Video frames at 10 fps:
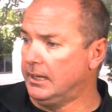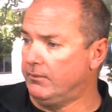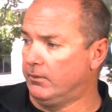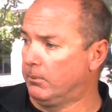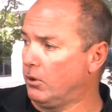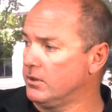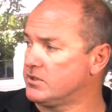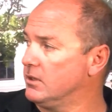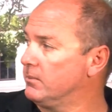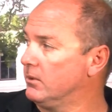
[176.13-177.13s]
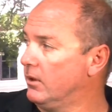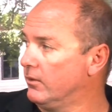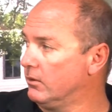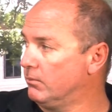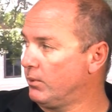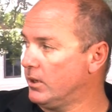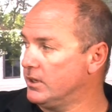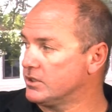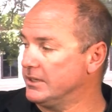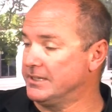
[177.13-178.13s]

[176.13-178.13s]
if you're burning something other than brush,